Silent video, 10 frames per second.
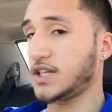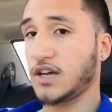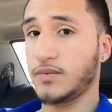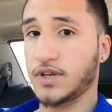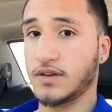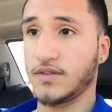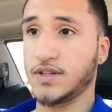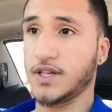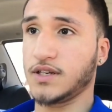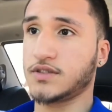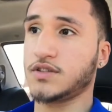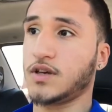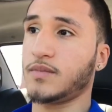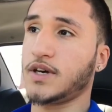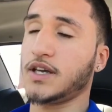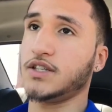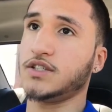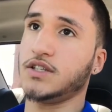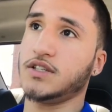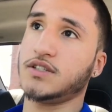timing and everything, so that my
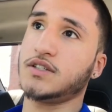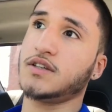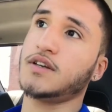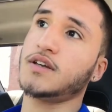engine is